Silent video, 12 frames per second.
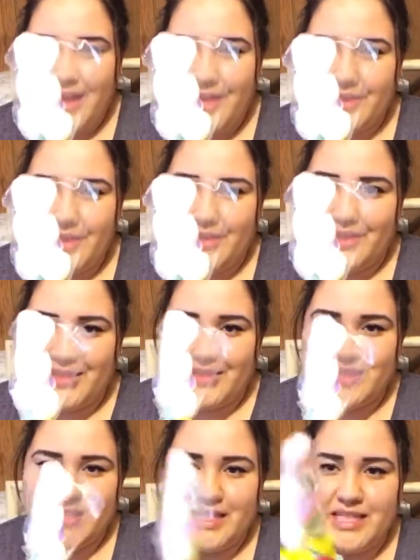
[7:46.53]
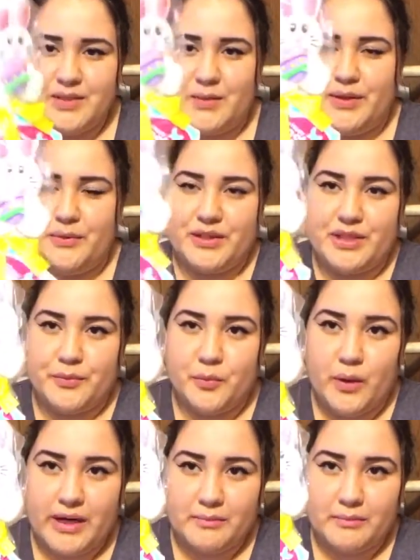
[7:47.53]
And then there's this one with the
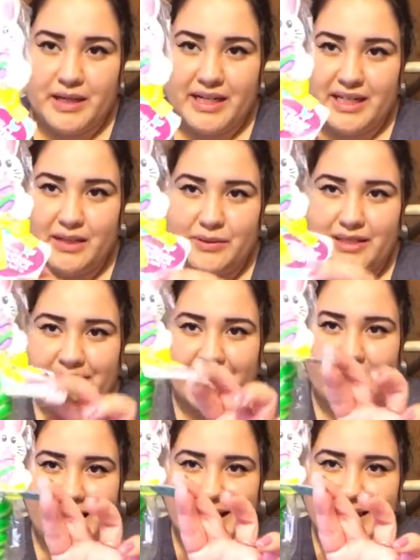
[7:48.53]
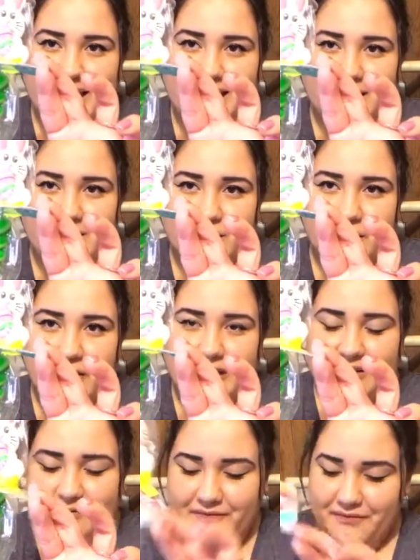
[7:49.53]
white bunny with an egg, and it's
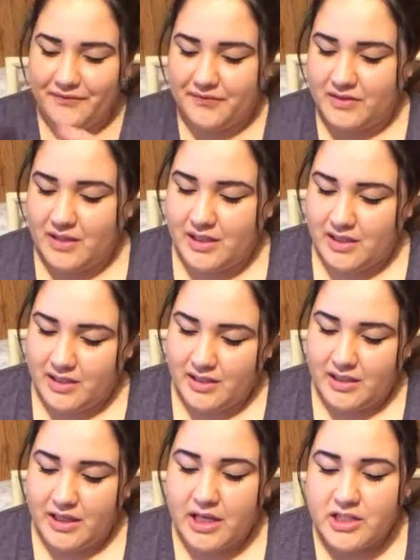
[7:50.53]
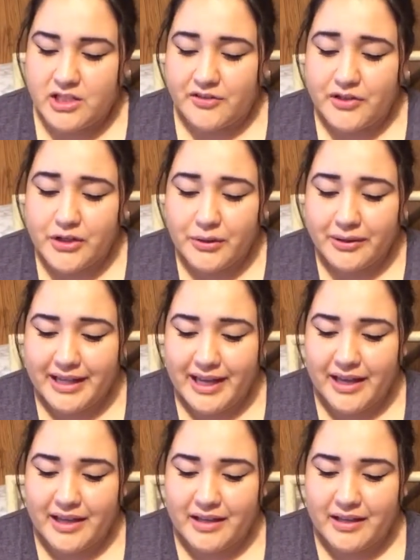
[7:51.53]
green. So if you don't
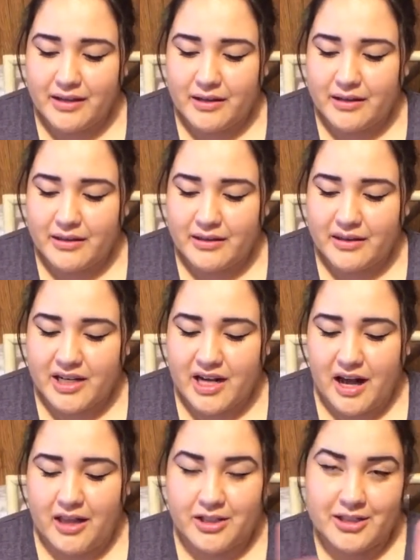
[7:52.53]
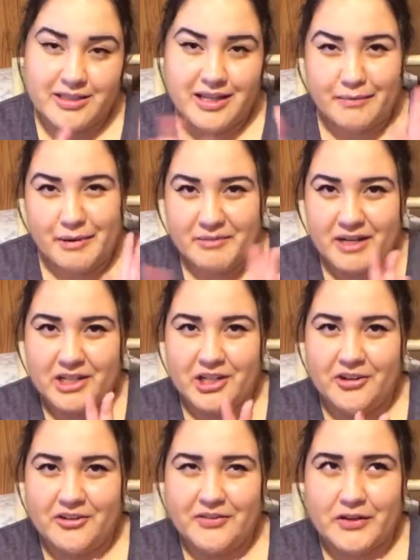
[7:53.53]
get the color scheme I'm kind of
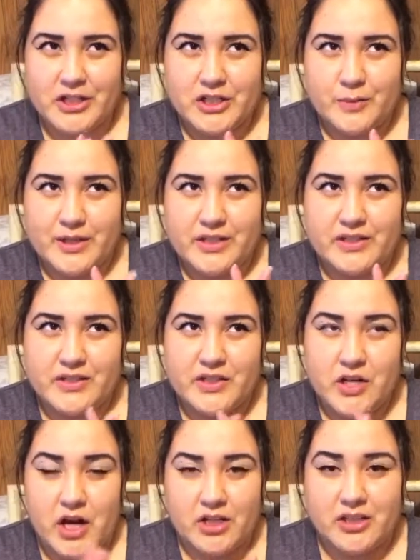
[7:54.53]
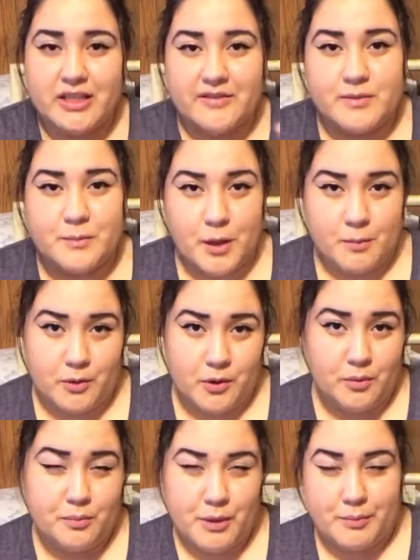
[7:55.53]
going for, so my daughter loves
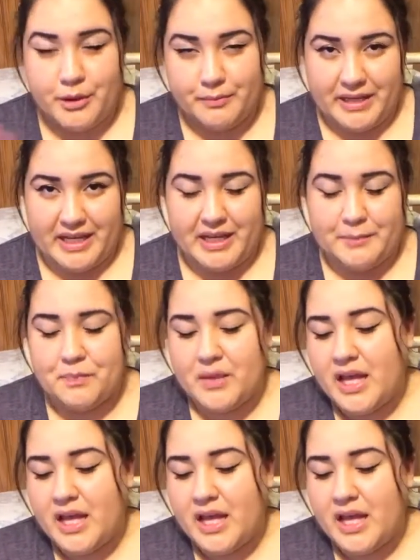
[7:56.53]
purple and pink.